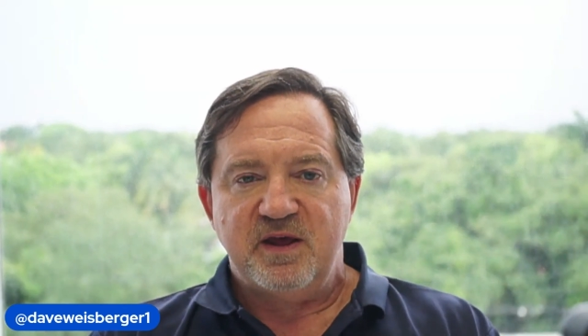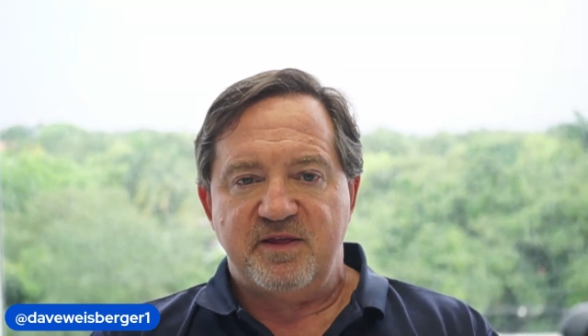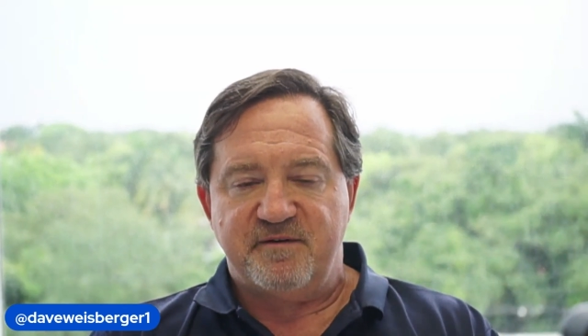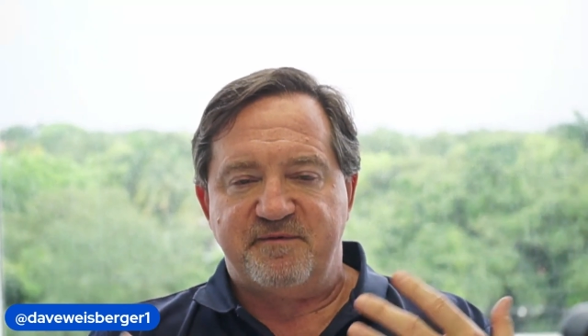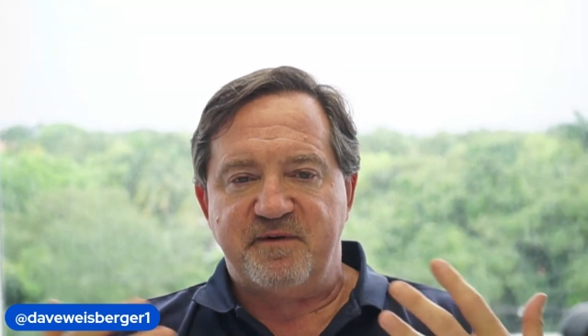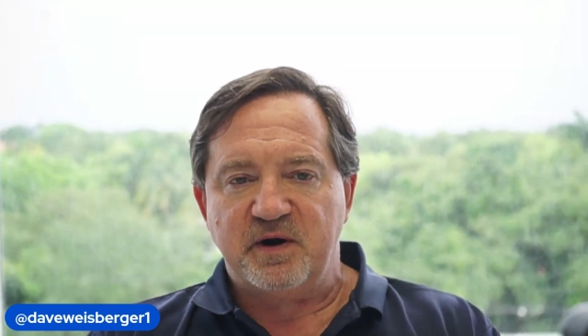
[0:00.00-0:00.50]

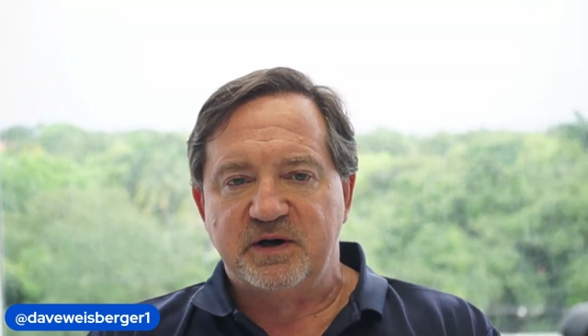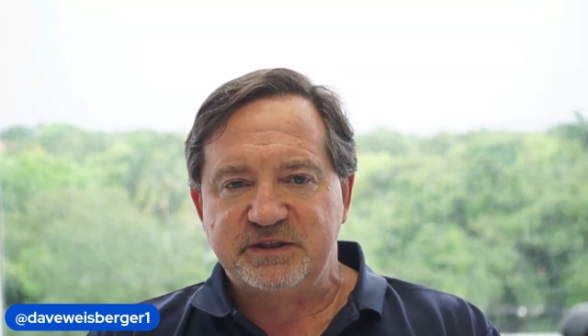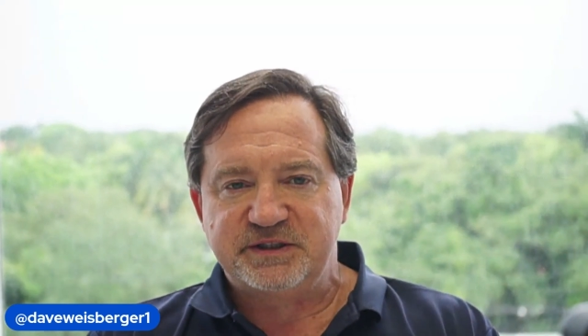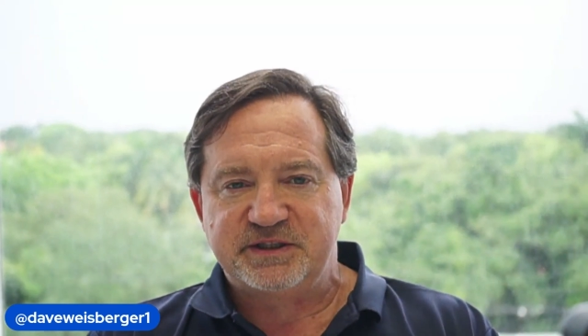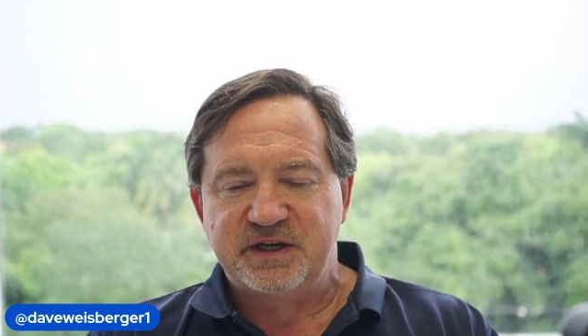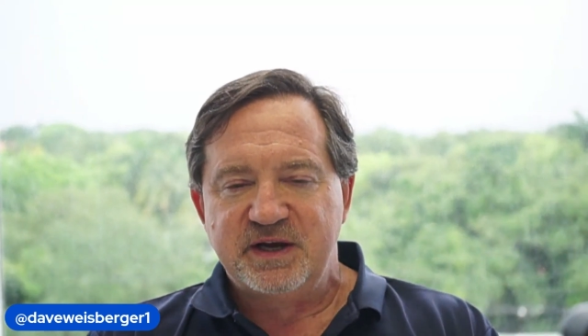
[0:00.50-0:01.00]
The
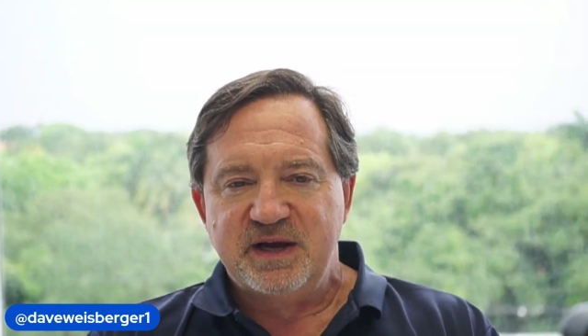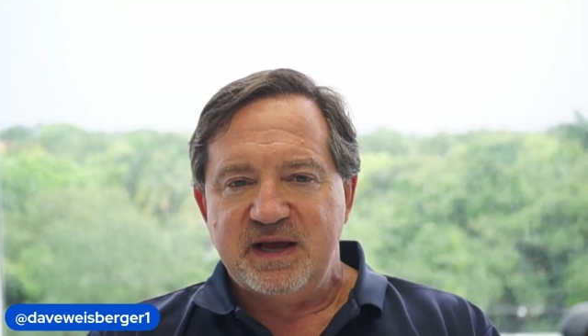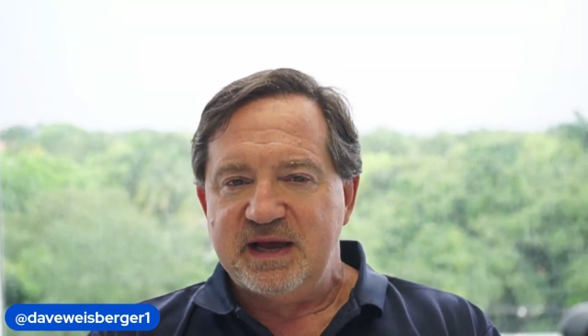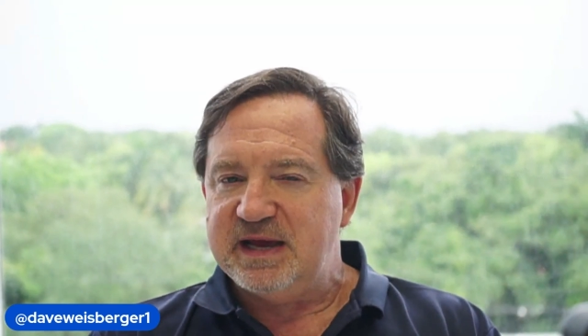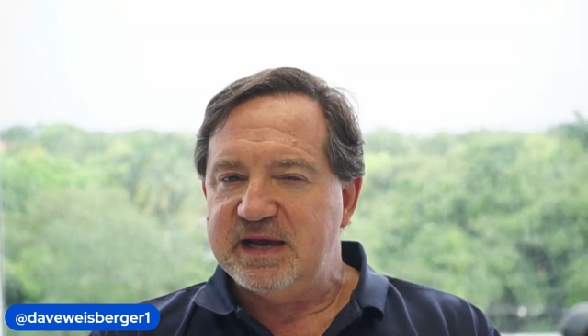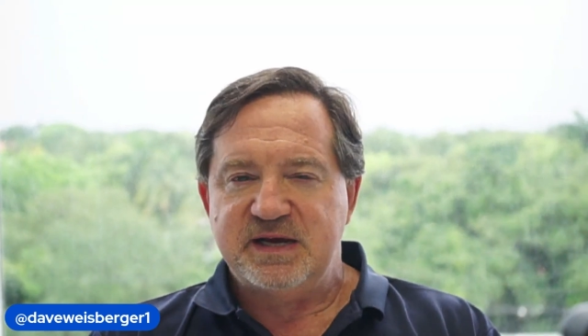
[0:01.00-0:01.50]
first
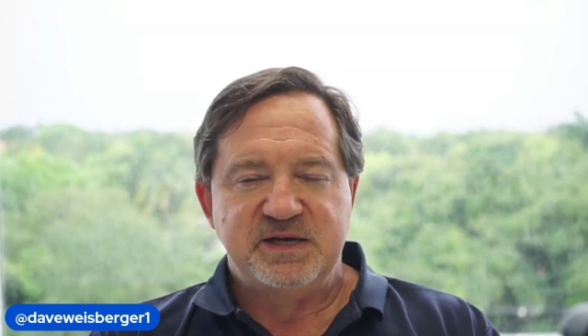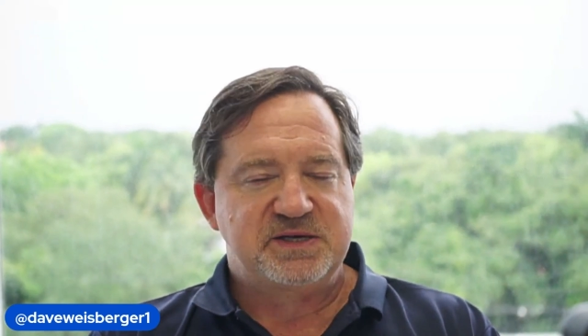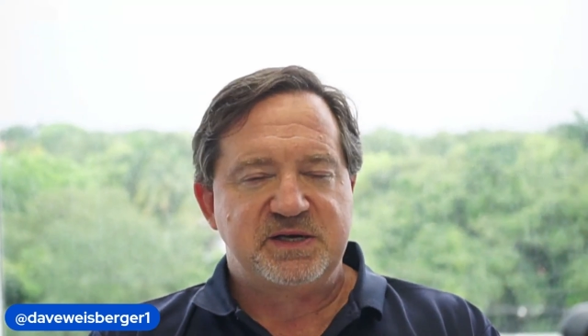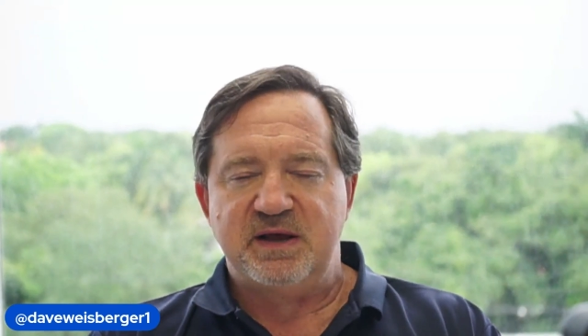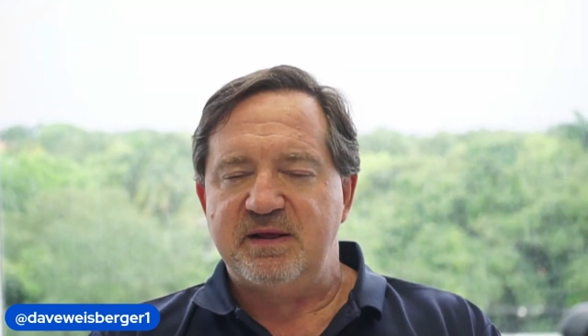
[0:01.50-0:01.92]
is